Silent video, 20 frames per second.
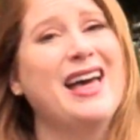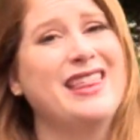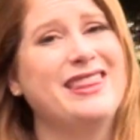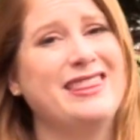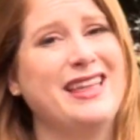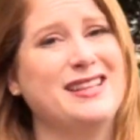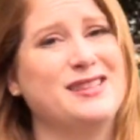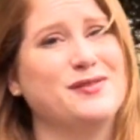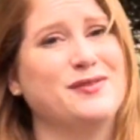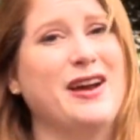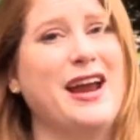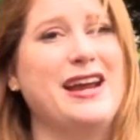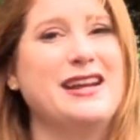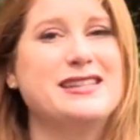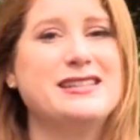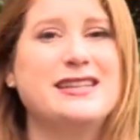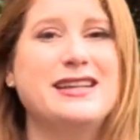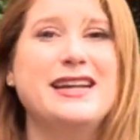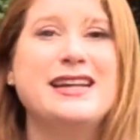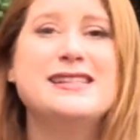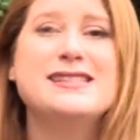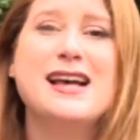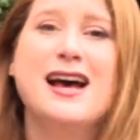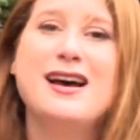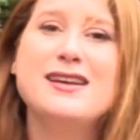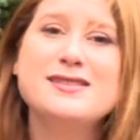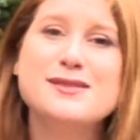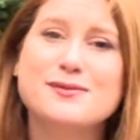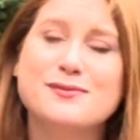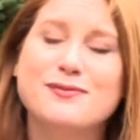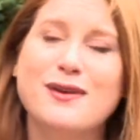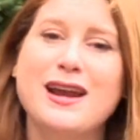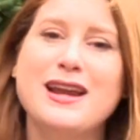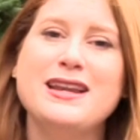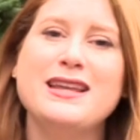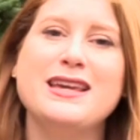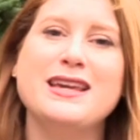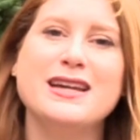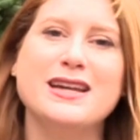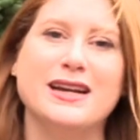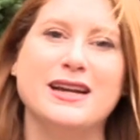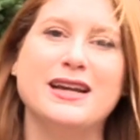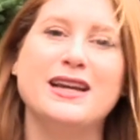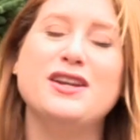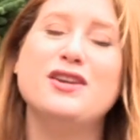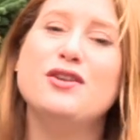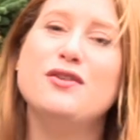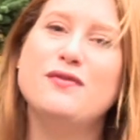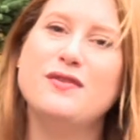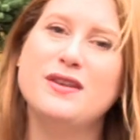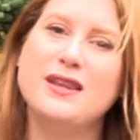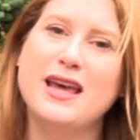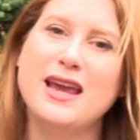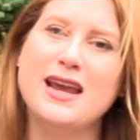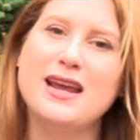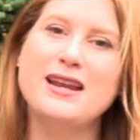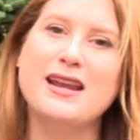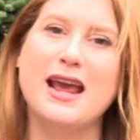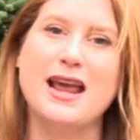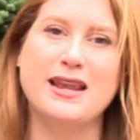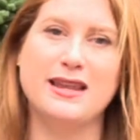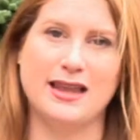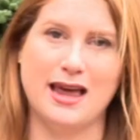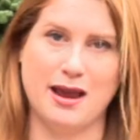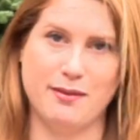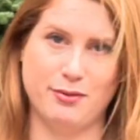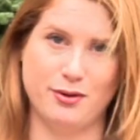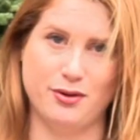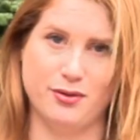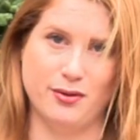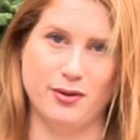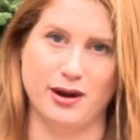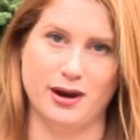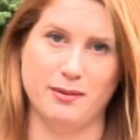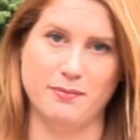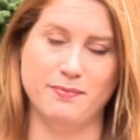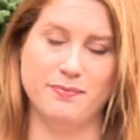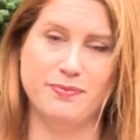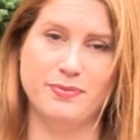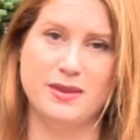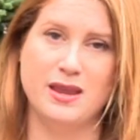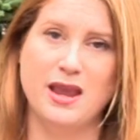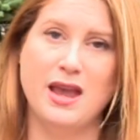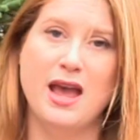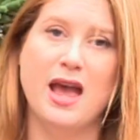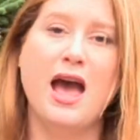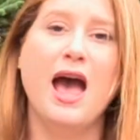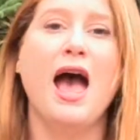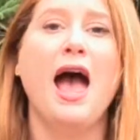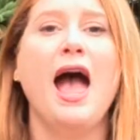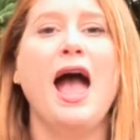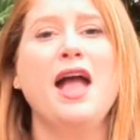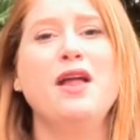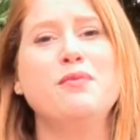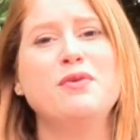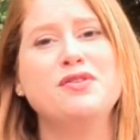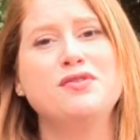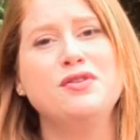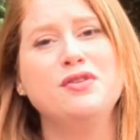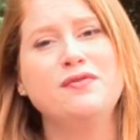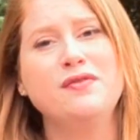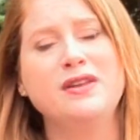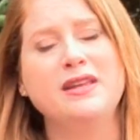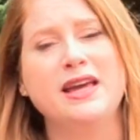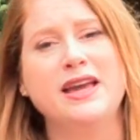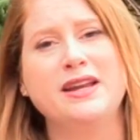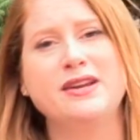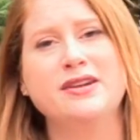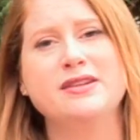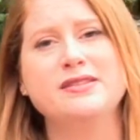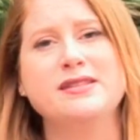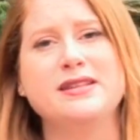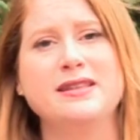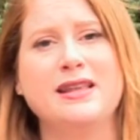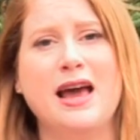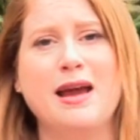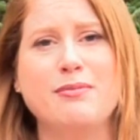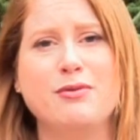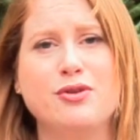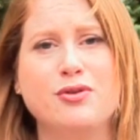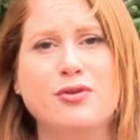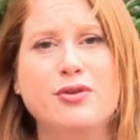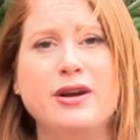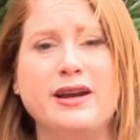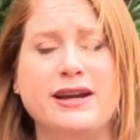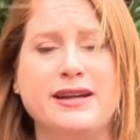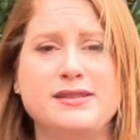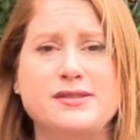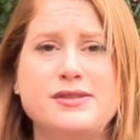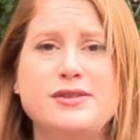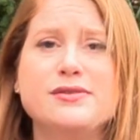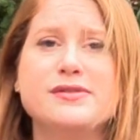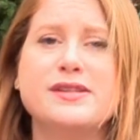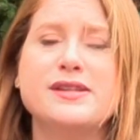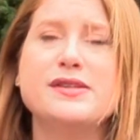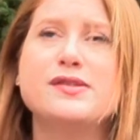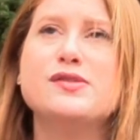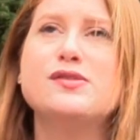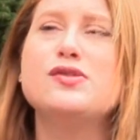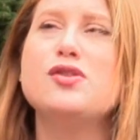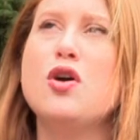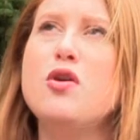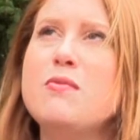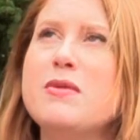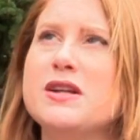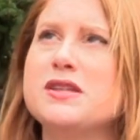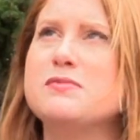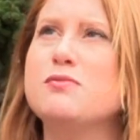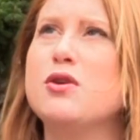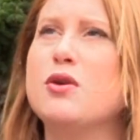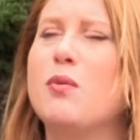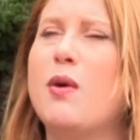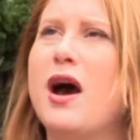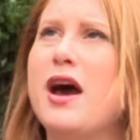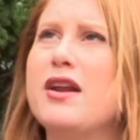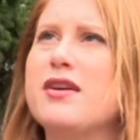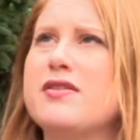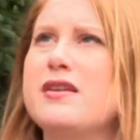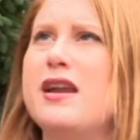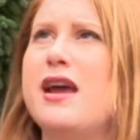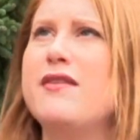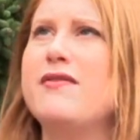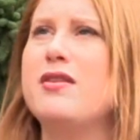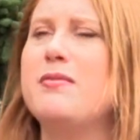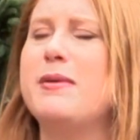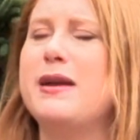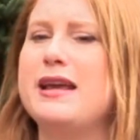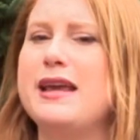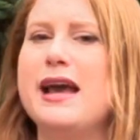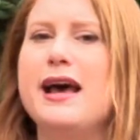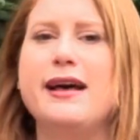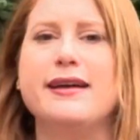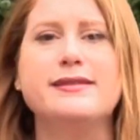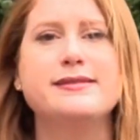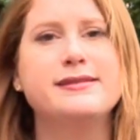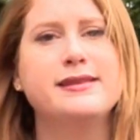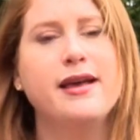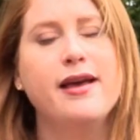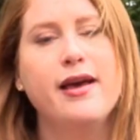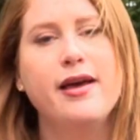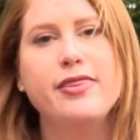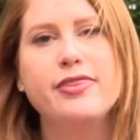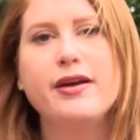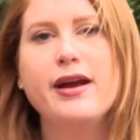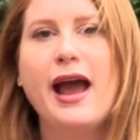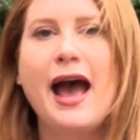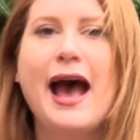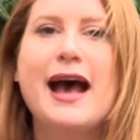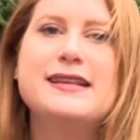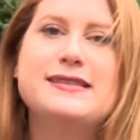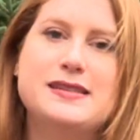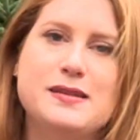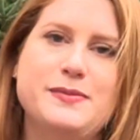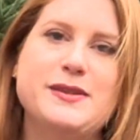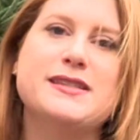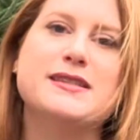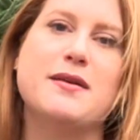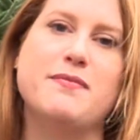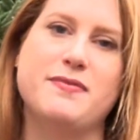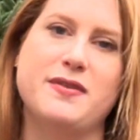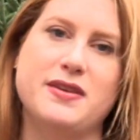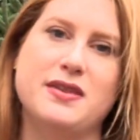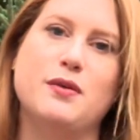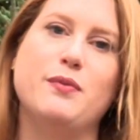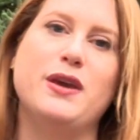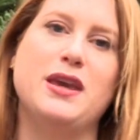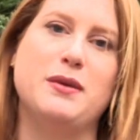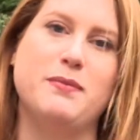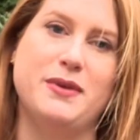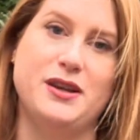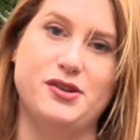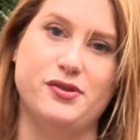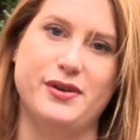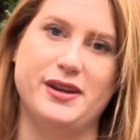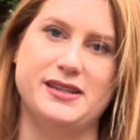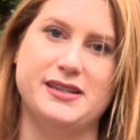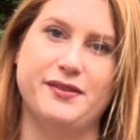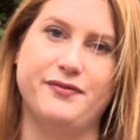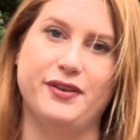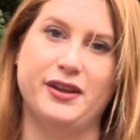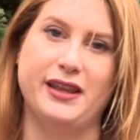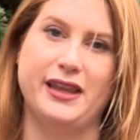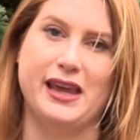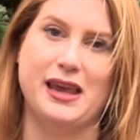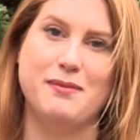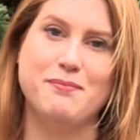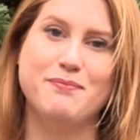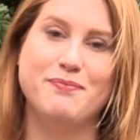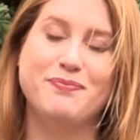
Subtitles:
That's right, it's us right here in Newfoundland and Labrador. And with Newfoundlanders and Labradorians using so much more water than everybody else, there has to be something that we can be doing differently.